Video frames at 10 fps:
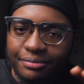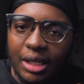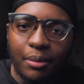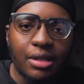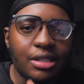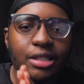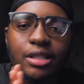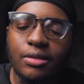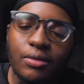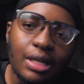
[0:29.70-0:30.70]
let me just
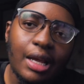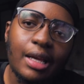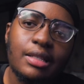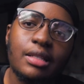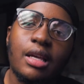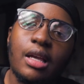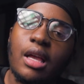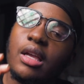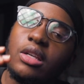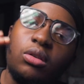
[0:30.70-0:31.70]
chill, relax,
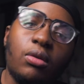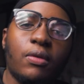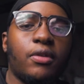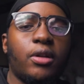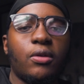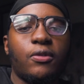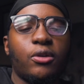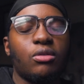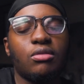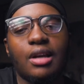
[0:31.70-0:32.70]
shoot a video for
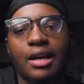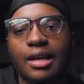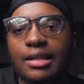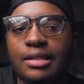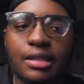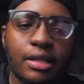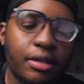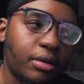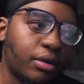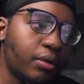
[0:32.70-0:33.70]
you guys.
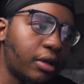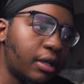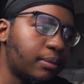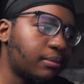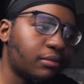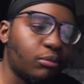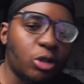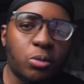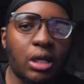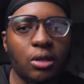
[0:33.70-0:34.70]
I'm
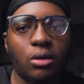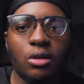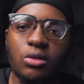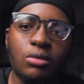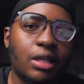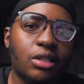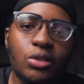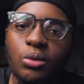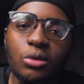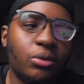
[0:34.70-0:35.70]
most probably gonna shoot like
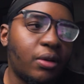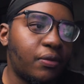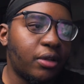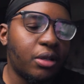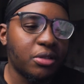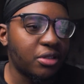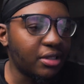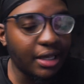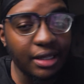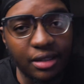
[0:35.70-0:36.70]
2 to 3 videos
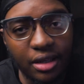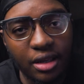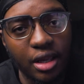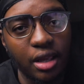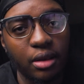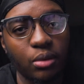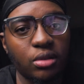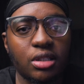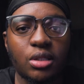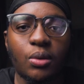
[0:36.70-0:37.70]
tonight.
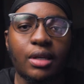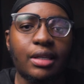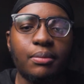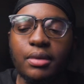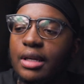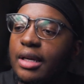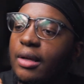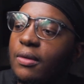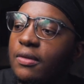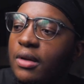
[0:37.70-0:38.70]
Just so I can be
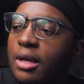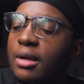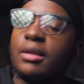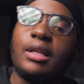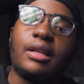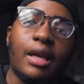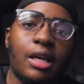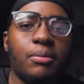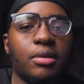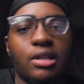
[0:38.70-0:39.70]
ahead of the
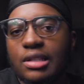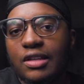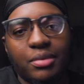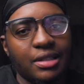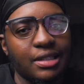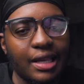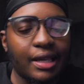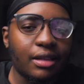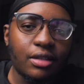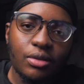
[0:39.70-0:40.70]
game because I've been
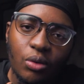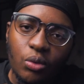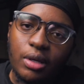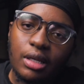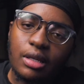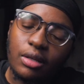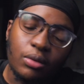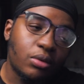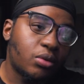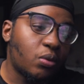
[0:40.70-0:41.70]
slacking this whole week.
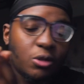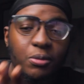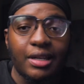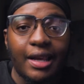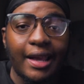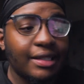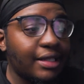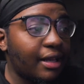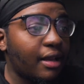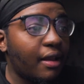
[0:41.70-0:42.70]
School has been
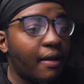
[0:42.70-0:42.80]
hectic.